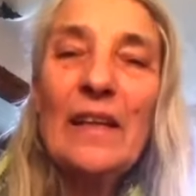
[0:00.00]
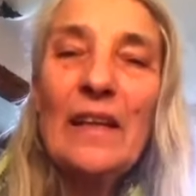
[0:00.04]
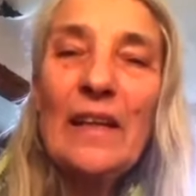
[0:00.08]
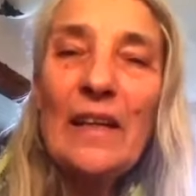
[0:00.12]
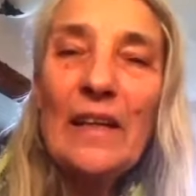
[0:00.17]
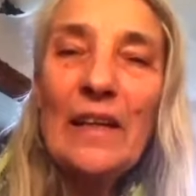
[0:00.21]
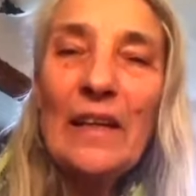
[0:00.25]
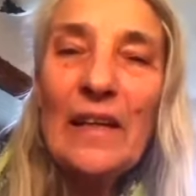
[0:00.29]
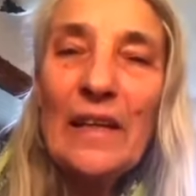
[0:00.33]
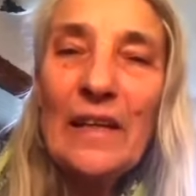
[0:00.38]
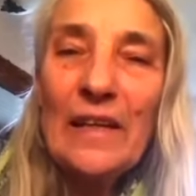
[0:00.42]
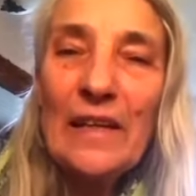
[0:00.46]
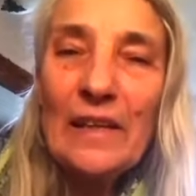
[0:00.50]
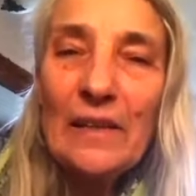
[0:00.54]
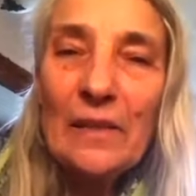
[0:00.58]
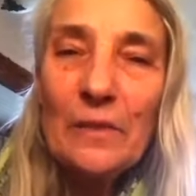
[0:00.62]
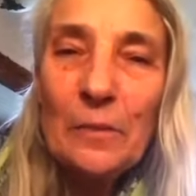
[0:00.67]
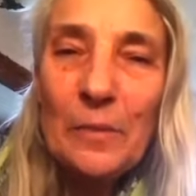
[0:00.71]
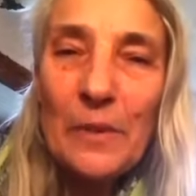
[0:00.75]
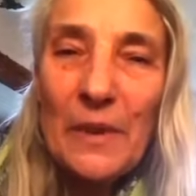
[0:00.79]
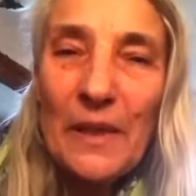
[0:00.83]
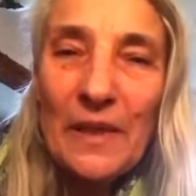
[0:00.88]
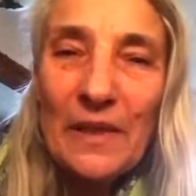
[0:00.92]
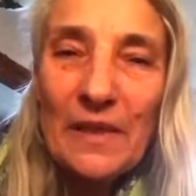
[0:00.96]
a little
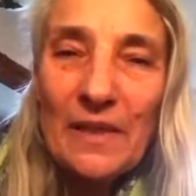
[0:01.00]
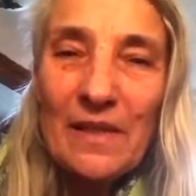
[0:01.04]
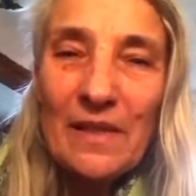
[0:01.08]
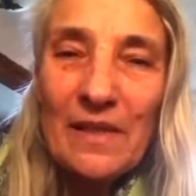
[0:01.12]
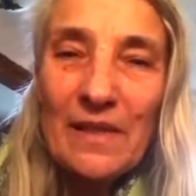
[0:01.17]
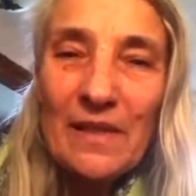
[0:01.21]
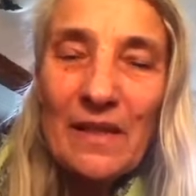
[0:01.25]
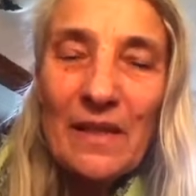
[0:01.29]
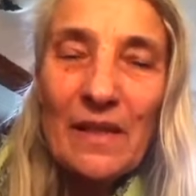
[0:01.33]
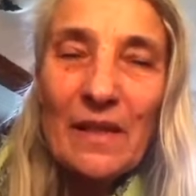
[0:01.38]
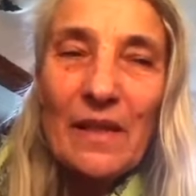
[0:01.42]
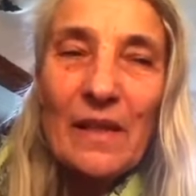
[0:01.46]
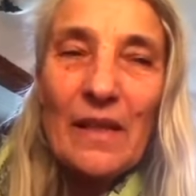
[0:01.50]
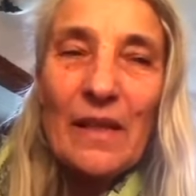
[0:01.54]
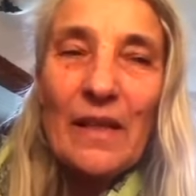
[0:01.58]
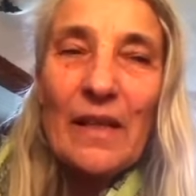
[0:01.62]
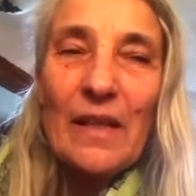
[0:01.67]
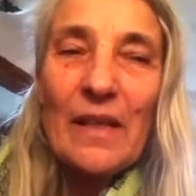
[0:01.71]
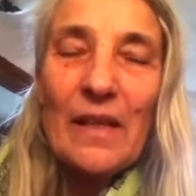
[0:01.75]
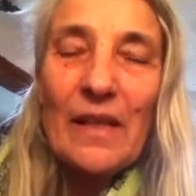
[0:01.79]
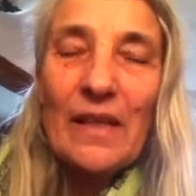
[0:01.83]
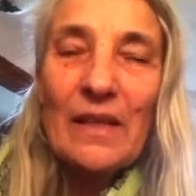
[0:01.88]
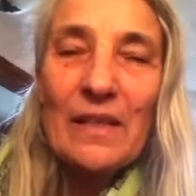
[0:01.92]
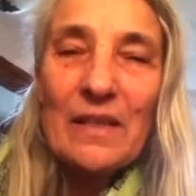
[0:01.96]
bit
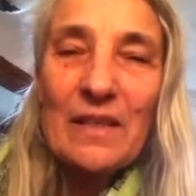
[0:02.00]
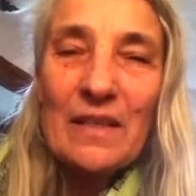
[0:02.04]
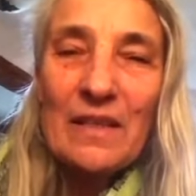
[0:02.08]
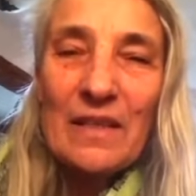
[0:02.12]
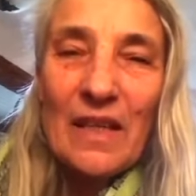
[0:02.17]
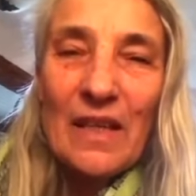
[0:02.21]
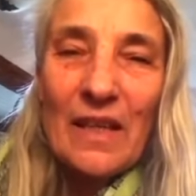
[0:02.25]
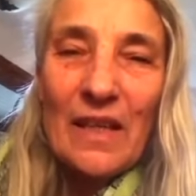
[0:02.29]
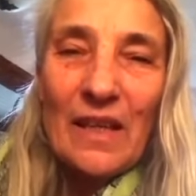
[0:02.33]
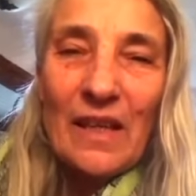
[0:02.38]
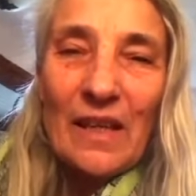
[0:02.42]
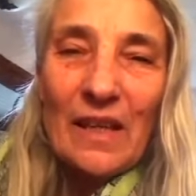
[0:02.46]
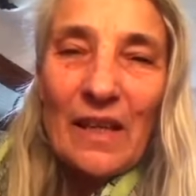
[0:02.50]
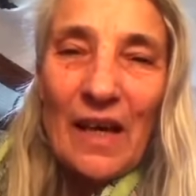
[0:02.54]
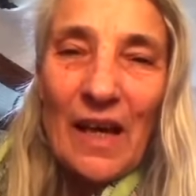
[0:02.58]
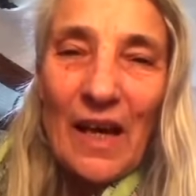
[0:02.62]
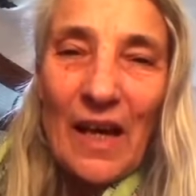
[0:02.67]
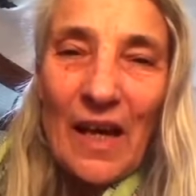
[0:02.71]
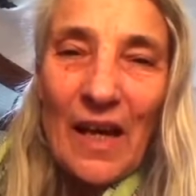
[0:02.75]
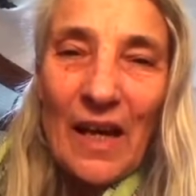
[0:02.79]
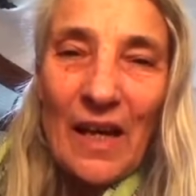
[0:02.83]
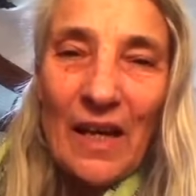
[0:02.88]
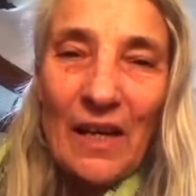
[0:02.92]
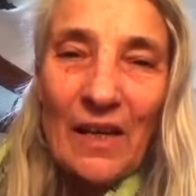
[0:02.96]
and see
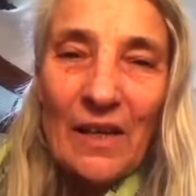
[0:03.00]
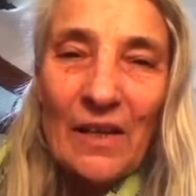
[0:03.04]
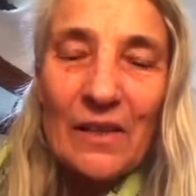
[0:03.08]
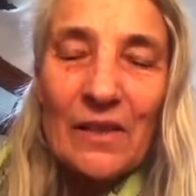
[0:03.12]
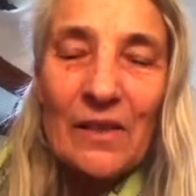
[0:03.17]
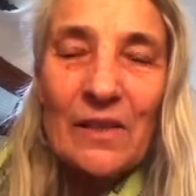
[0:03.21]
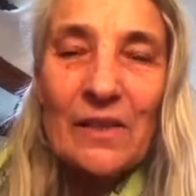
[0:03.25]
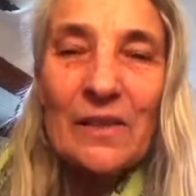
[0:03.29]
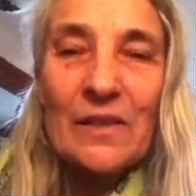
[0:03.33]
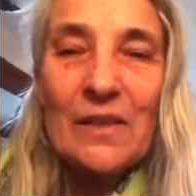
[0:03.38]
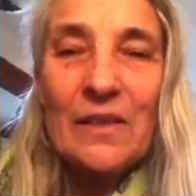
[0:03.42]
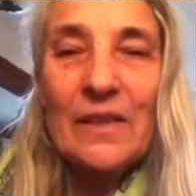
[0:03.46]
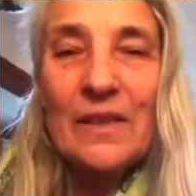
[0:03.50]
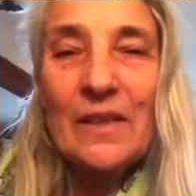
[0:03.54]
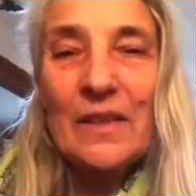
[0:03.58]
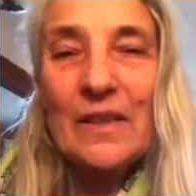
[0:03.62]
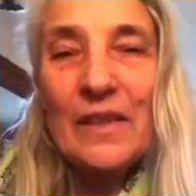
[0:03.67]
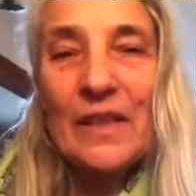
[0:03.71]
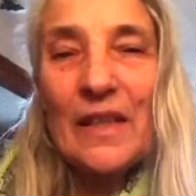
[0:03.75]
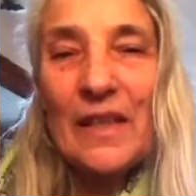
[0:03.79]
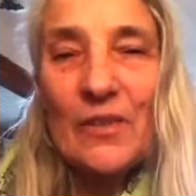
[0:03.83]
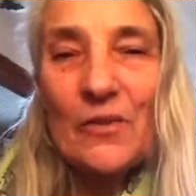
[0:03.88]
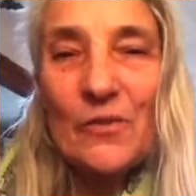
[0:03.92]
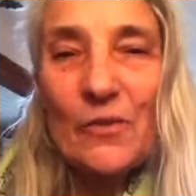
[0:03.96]
how
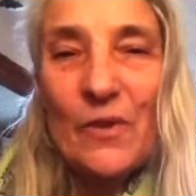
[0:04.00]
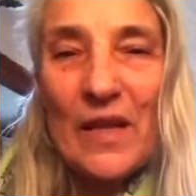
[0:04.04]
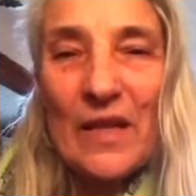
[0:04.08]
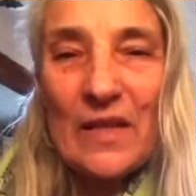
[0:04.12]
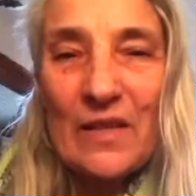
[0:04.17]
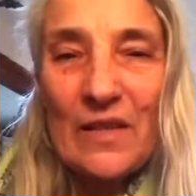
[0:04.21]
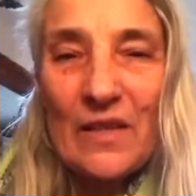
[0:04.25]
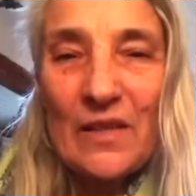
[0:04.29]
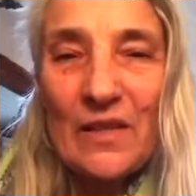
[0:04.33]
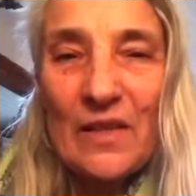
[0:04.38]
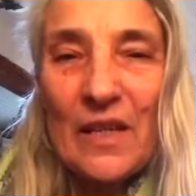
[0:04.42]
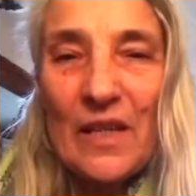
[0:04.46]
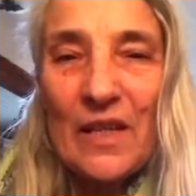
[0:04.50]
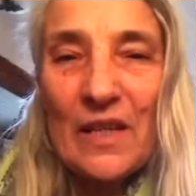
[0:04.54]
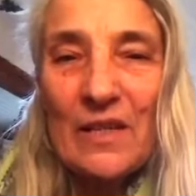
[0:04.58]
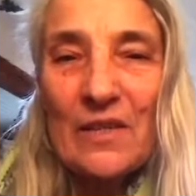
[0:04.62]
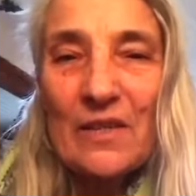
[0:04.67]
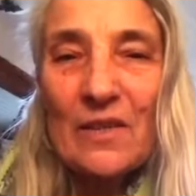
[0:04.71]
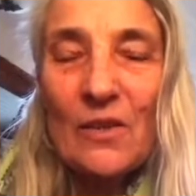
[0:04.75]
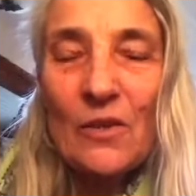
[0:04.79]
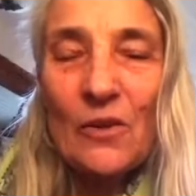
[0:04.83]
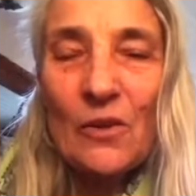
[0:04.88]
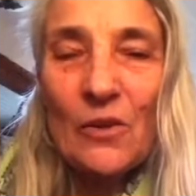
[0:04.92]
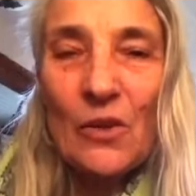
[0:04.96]
it
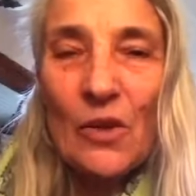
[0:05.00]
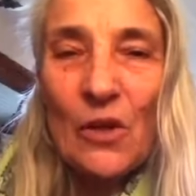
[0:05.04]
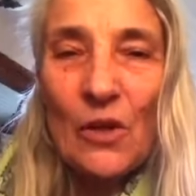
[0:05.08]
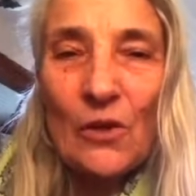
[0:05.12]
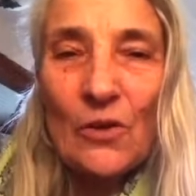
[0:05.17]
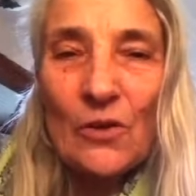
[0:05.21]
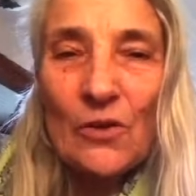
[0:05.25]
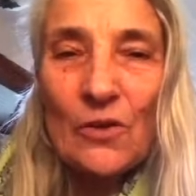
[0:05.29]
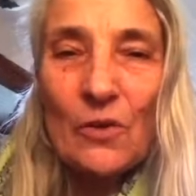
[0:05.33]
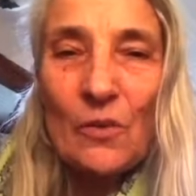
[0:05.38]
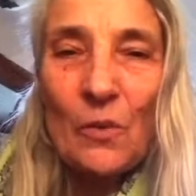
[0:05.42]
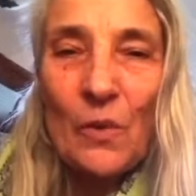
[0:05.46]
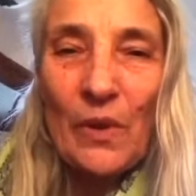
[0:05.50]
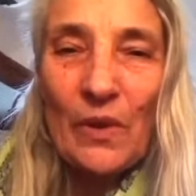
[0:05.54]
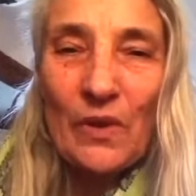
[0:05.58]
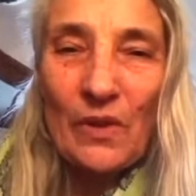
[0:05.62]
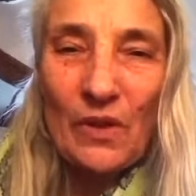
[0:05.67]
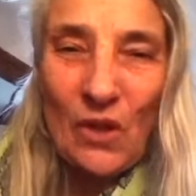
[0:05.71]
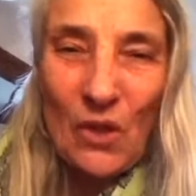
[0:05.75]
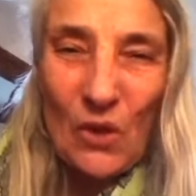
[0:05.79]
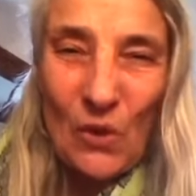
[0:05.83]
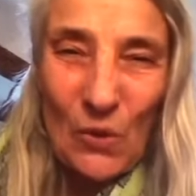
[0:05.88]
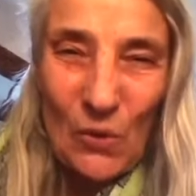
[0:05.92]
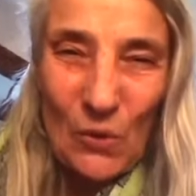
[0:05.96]
resonates or not with
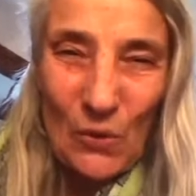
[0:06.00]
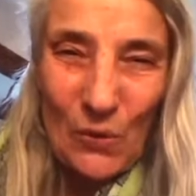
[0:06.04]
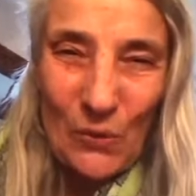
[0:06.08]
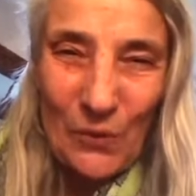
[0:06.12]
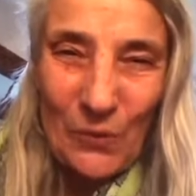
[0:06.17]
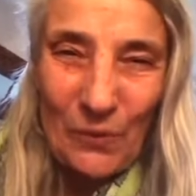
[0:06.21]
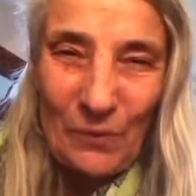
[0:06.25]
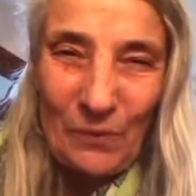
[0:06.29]
you.